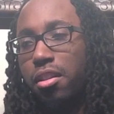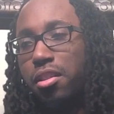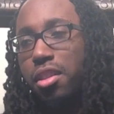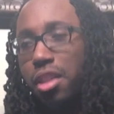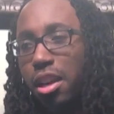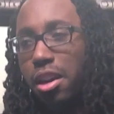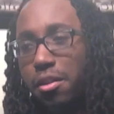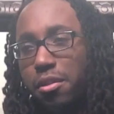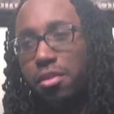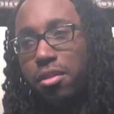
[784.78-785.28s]

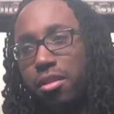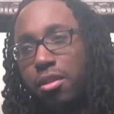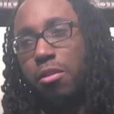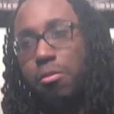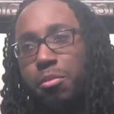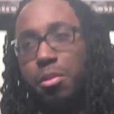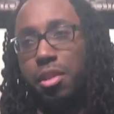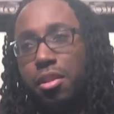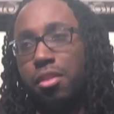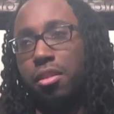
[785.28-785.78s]
Tierra's
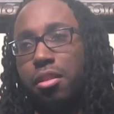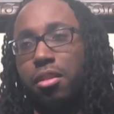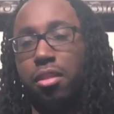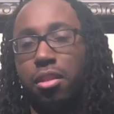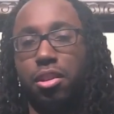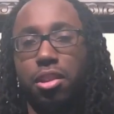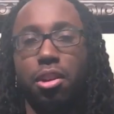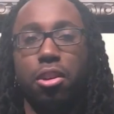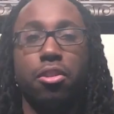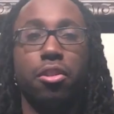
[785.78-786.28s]
gonna be
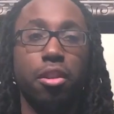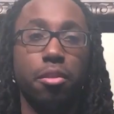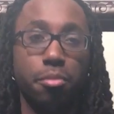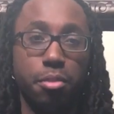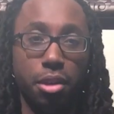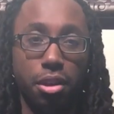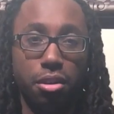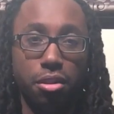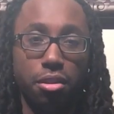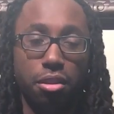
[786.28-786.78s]
the turnip
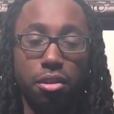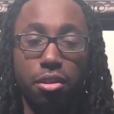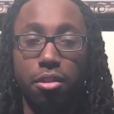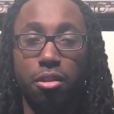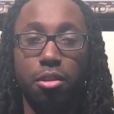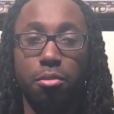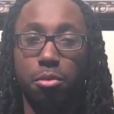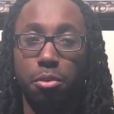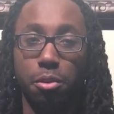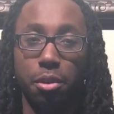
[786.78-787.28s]
bitch, the
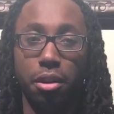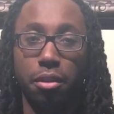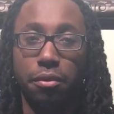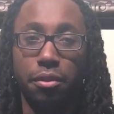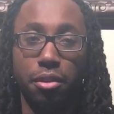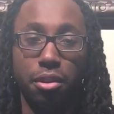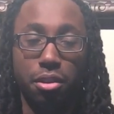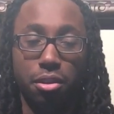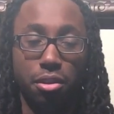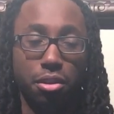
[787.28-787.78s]
turnip queen
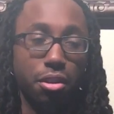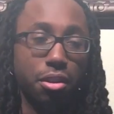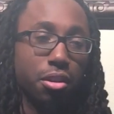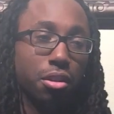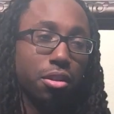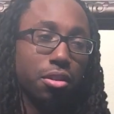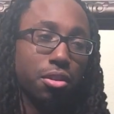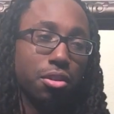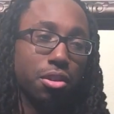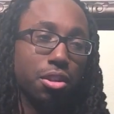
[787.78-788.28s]
for this
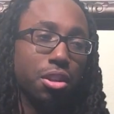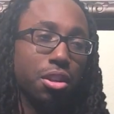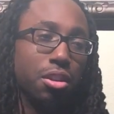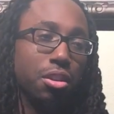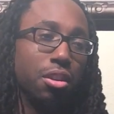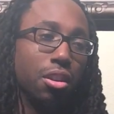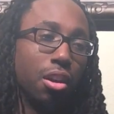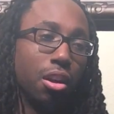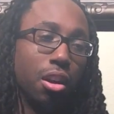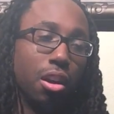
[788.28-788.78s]
shit, because
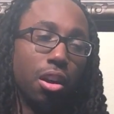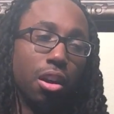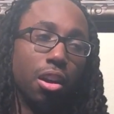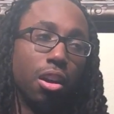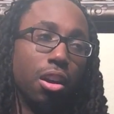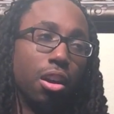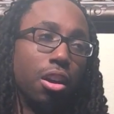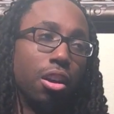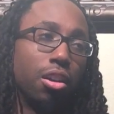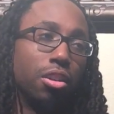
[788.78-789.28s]
she,
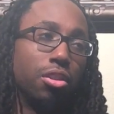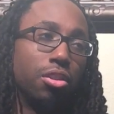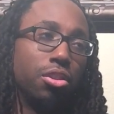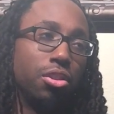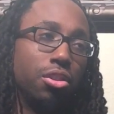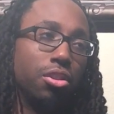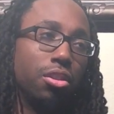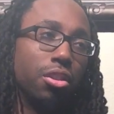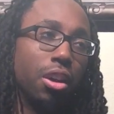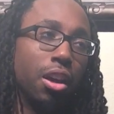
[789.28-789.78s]

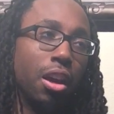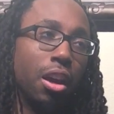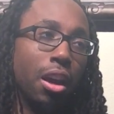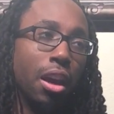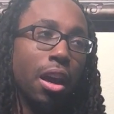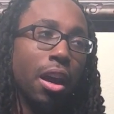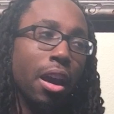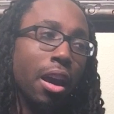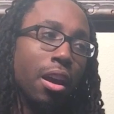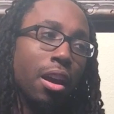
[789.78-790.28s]

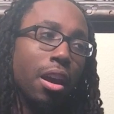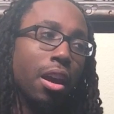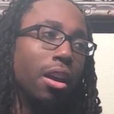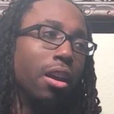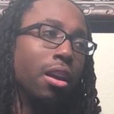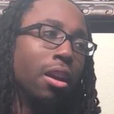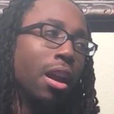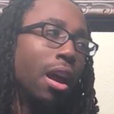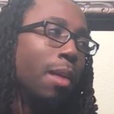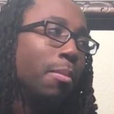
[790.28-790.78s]
and
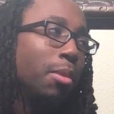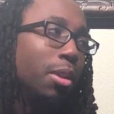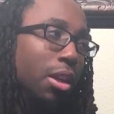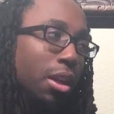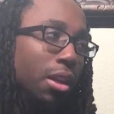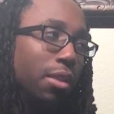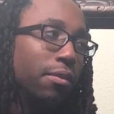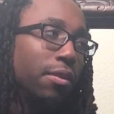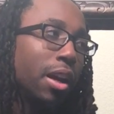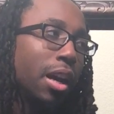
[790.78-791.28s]
I
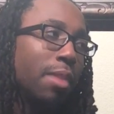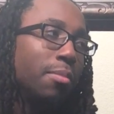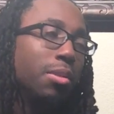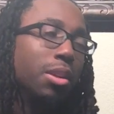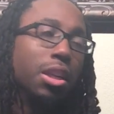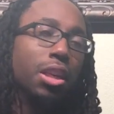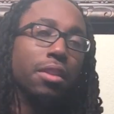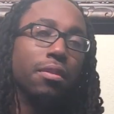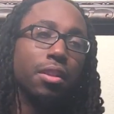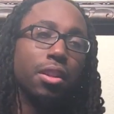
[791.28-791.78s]
believe it. I
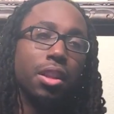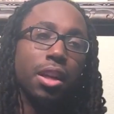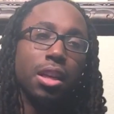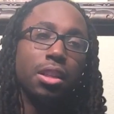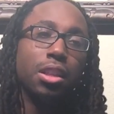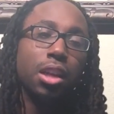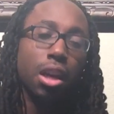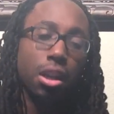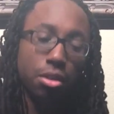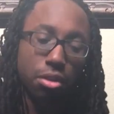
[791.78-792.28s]
believe that
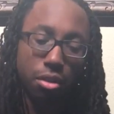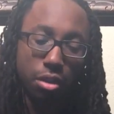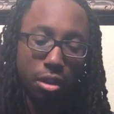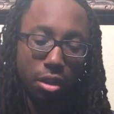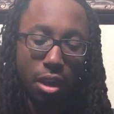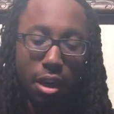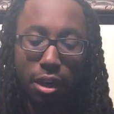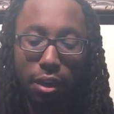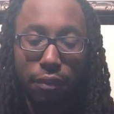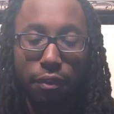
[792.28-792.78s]
that's actually
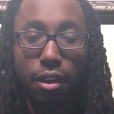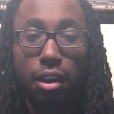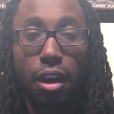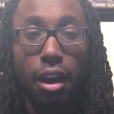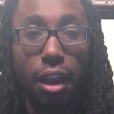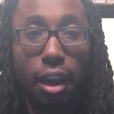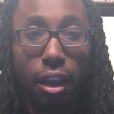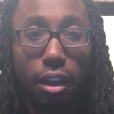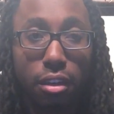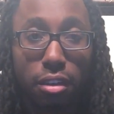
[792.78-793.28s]
not even
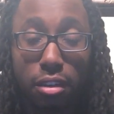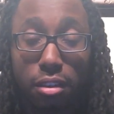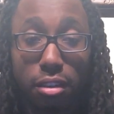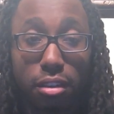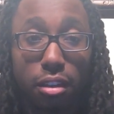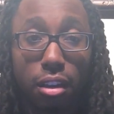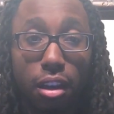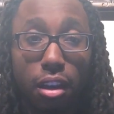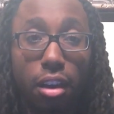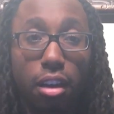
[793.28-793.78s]
an
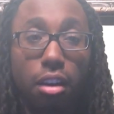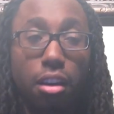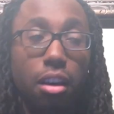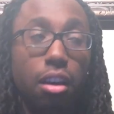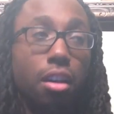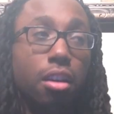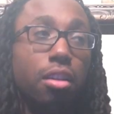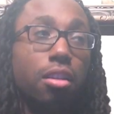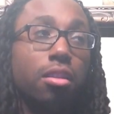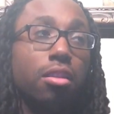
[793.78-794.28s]
act,
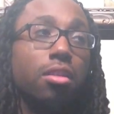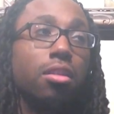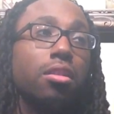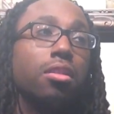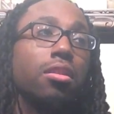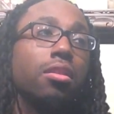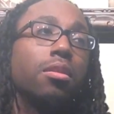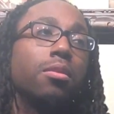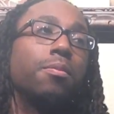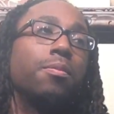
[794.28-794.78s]

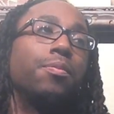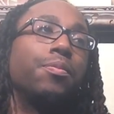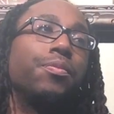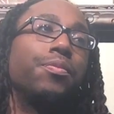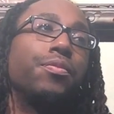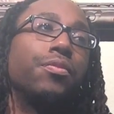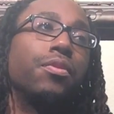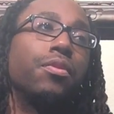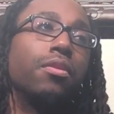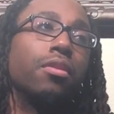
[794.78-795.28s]
because
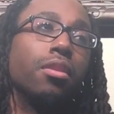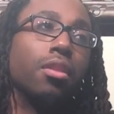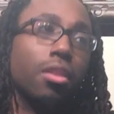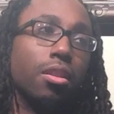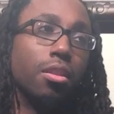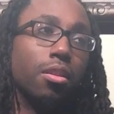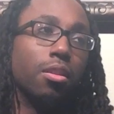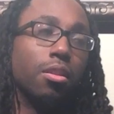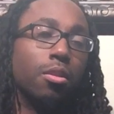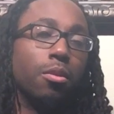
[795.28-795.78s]

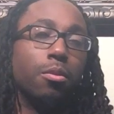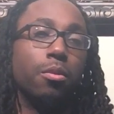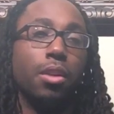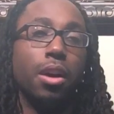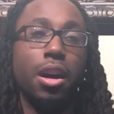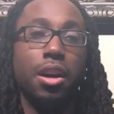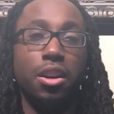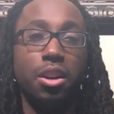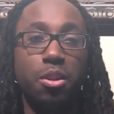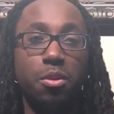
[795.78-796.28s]

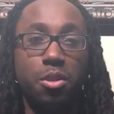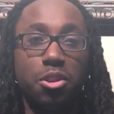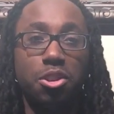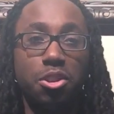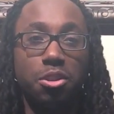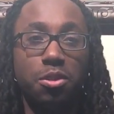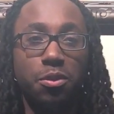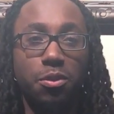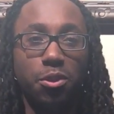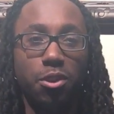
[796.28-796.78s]
I know where
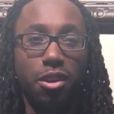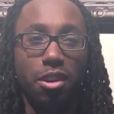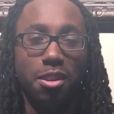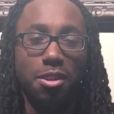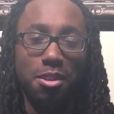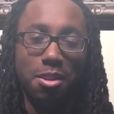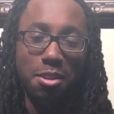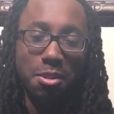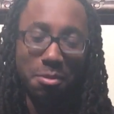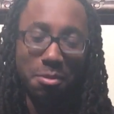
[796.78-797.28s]
she's from.